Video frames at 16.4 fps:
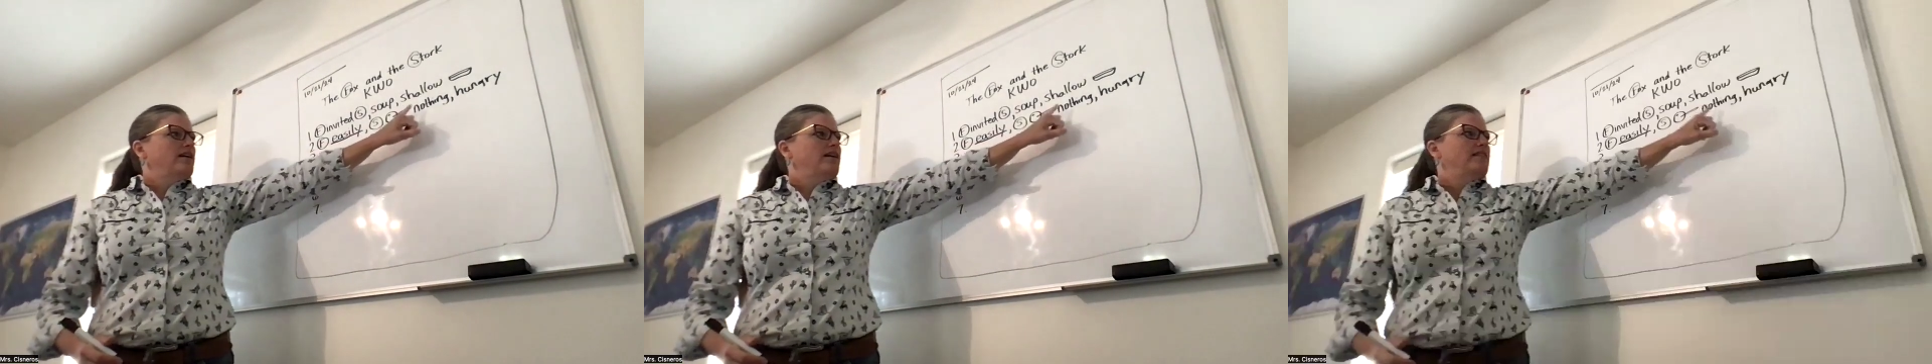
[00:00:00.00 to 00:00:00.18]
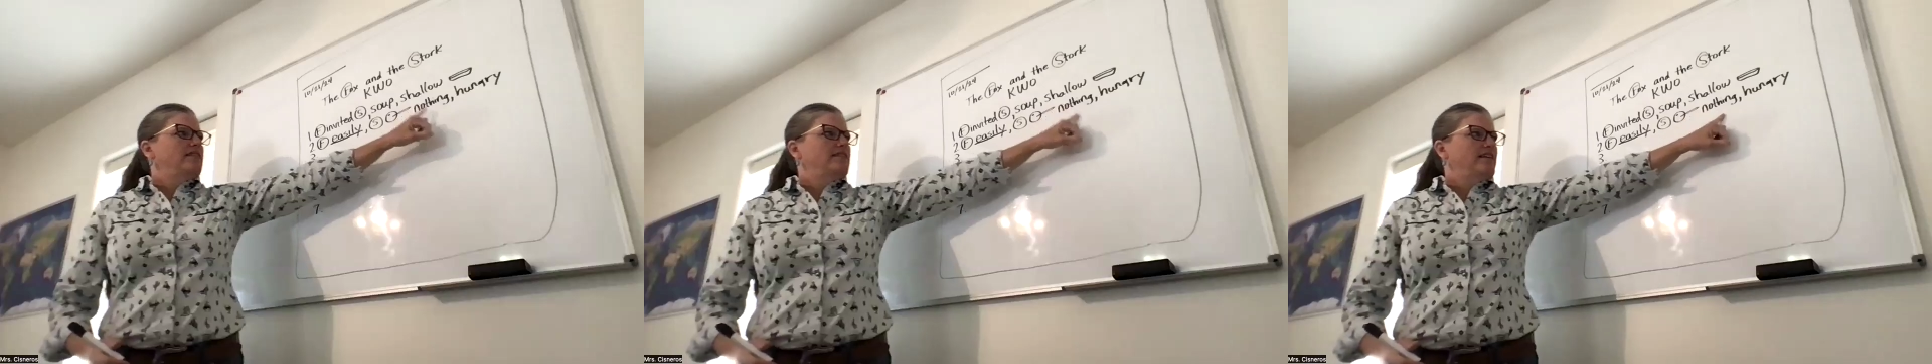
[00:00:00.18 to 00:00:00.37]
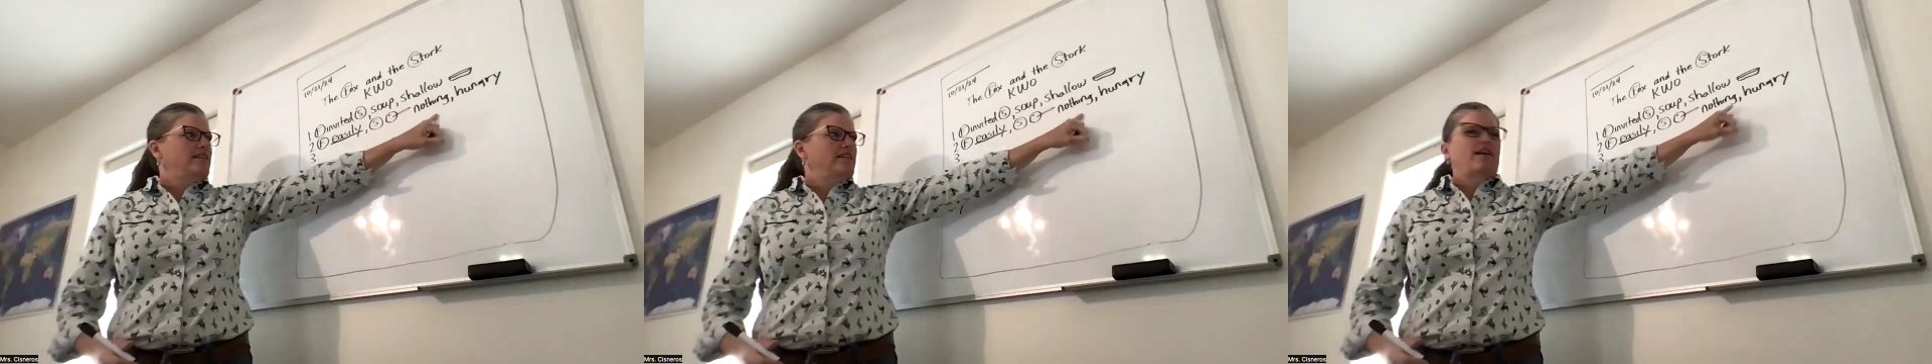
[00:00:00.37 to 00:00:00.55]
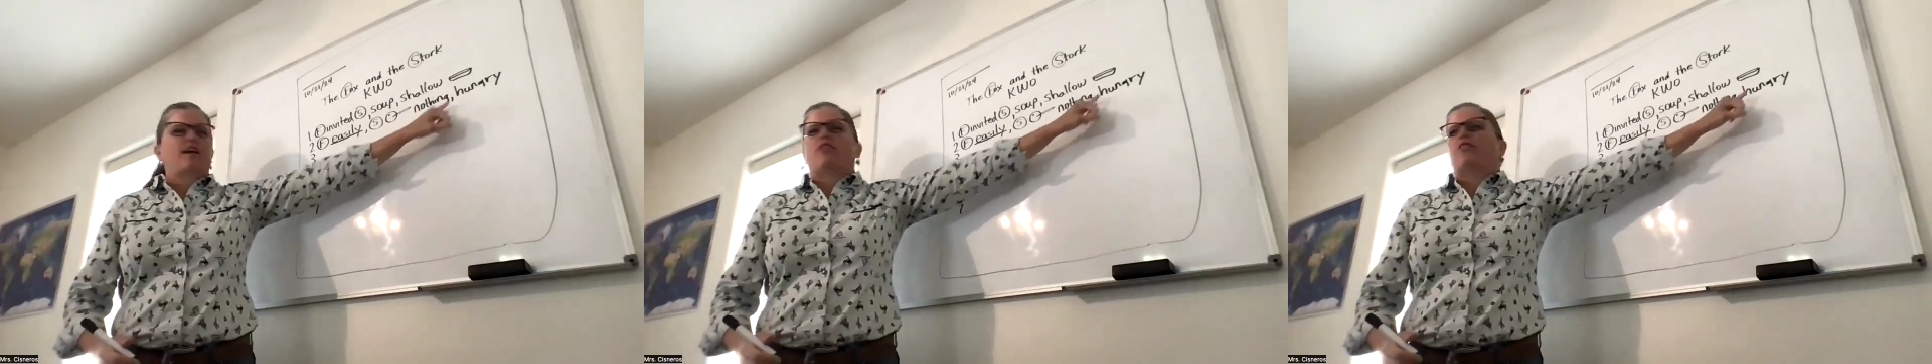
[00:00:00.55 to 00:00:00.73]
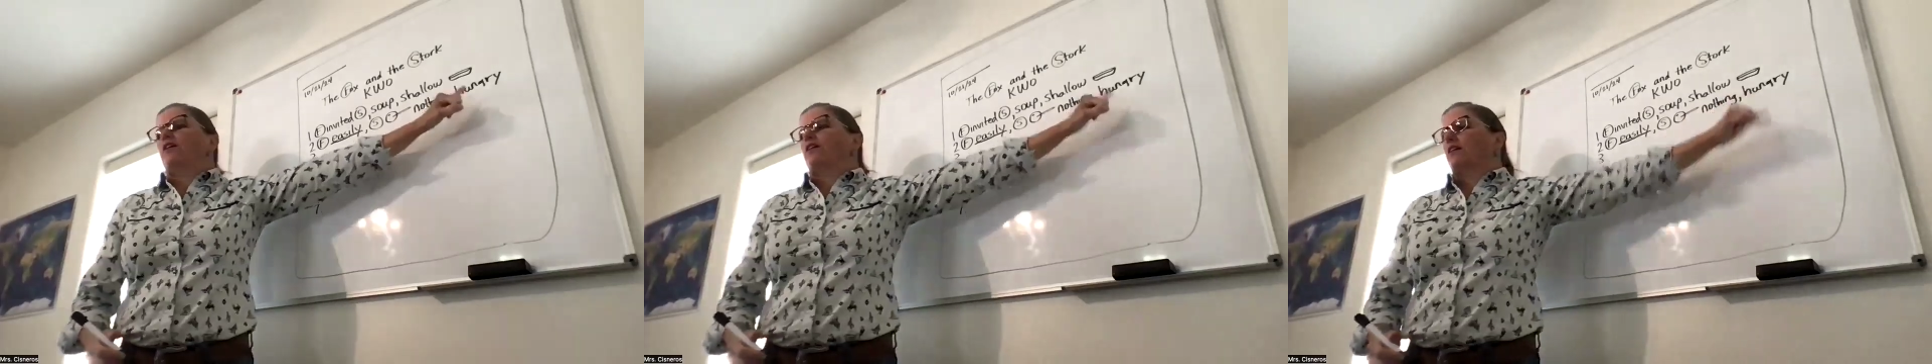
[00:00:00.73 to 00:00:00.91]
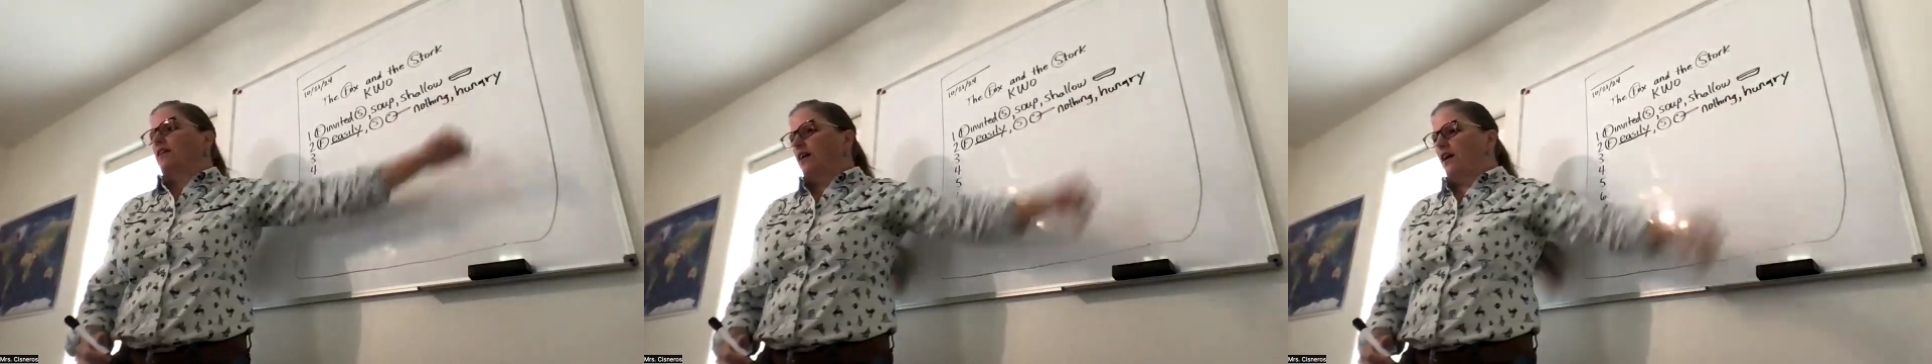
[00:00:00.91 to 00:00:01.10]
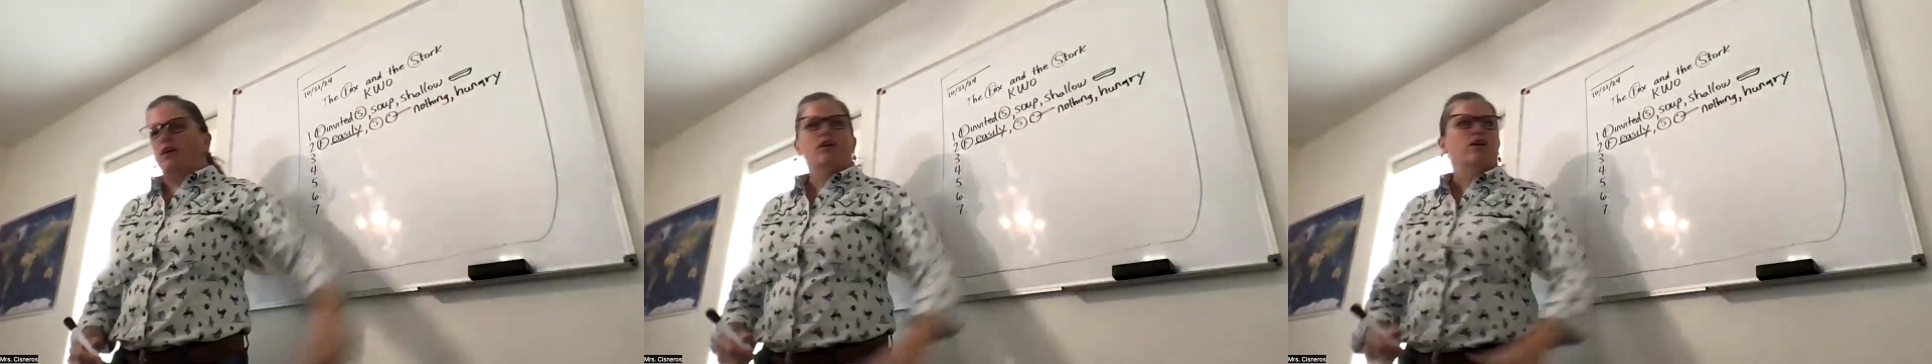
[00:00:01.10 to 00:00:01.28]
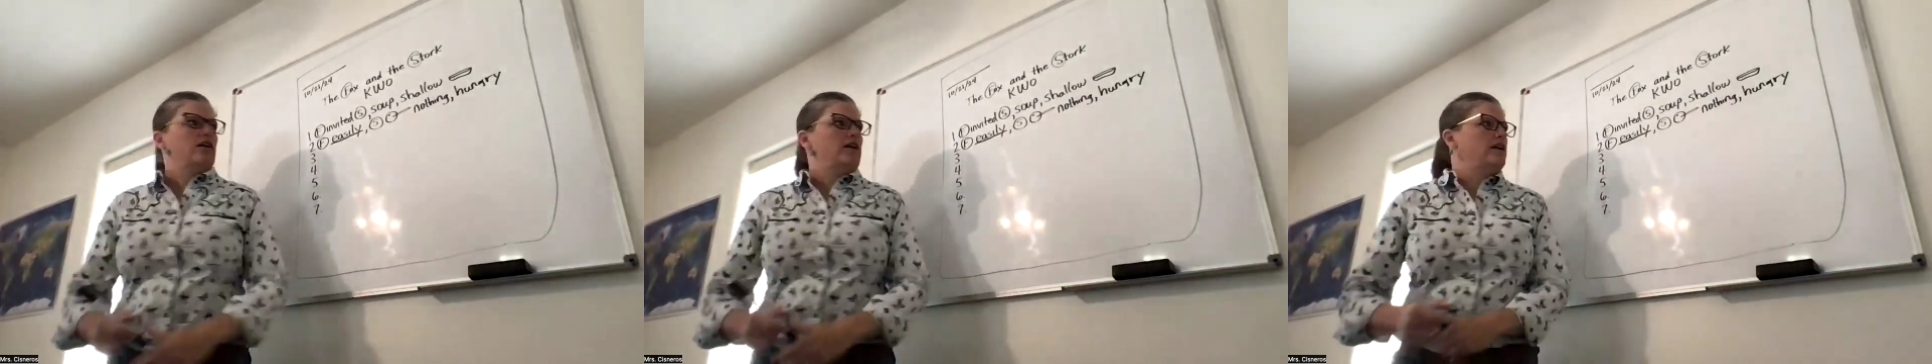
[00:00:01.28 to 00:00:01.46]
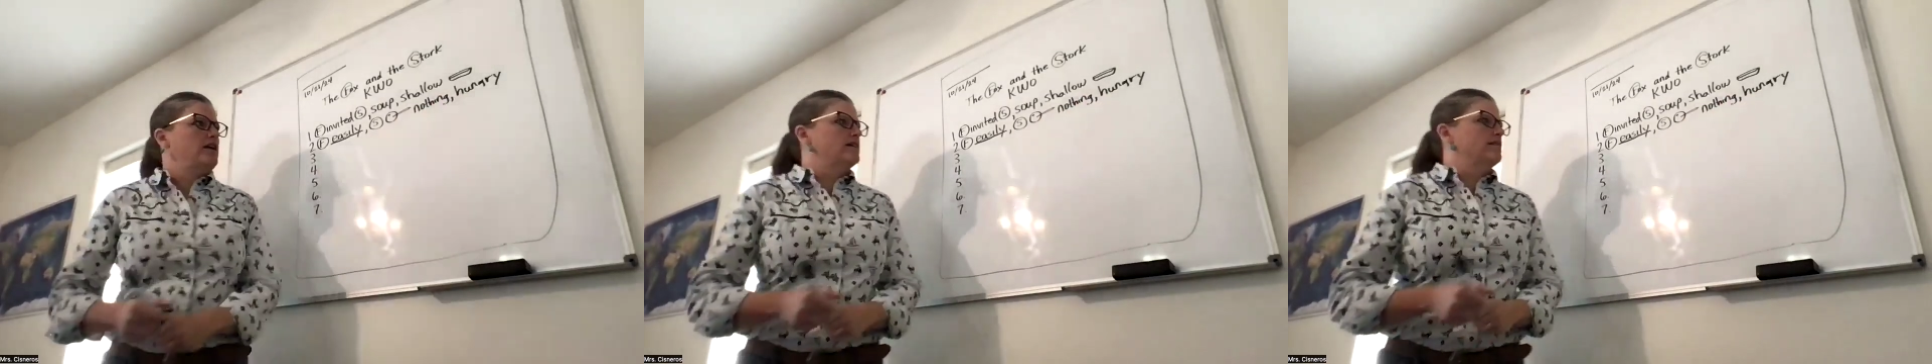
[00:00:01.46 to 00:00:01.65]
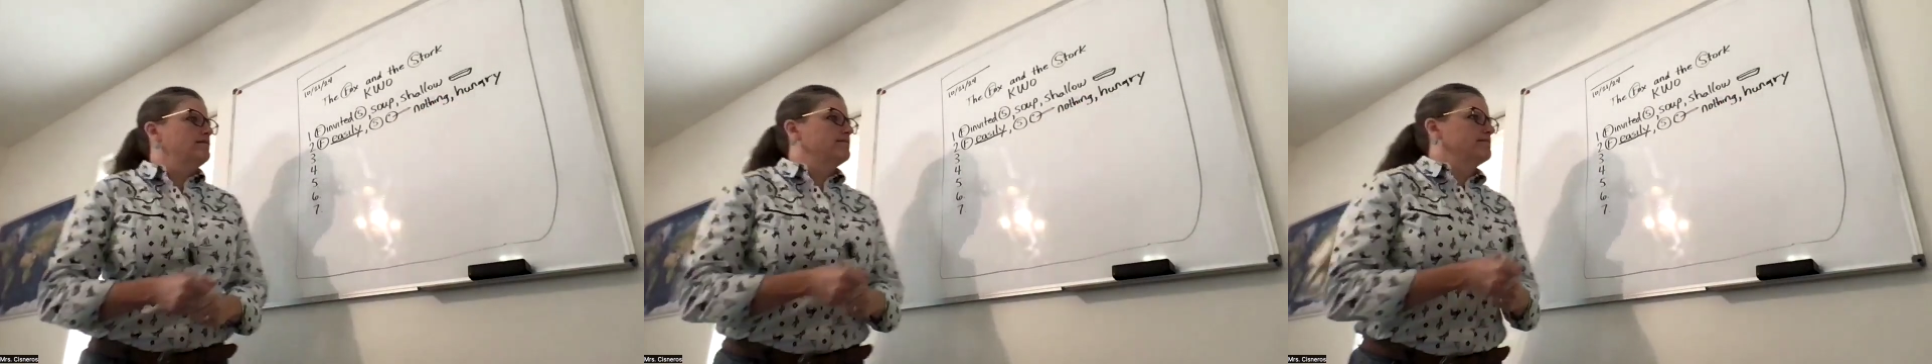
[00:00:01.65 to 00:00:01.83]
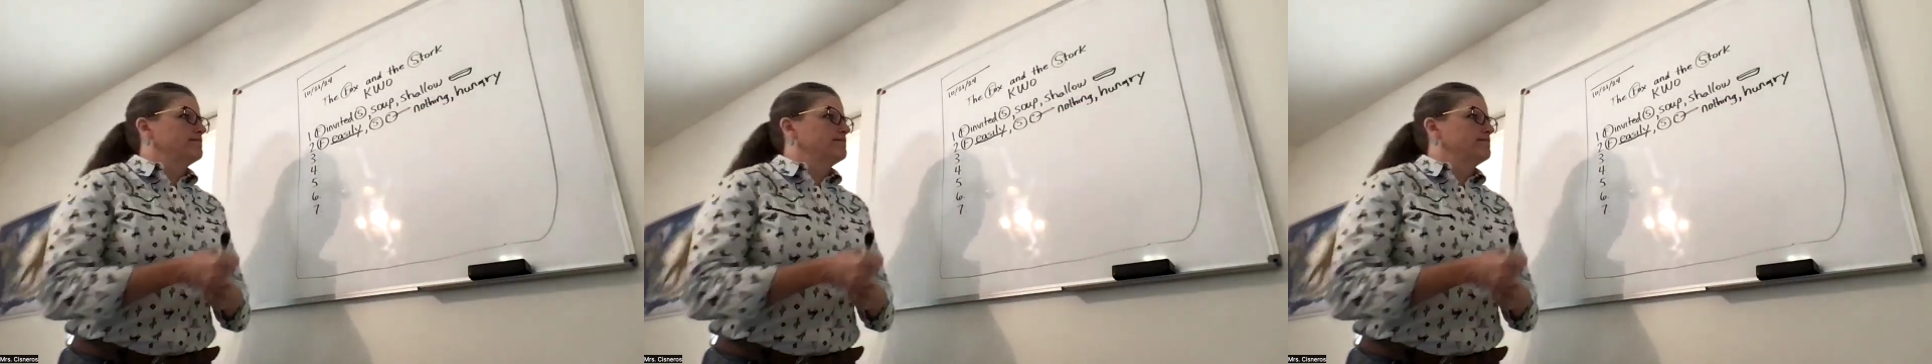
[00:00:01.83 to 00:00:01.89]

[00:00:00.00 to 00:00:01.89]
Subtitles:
and then nothing and hungry.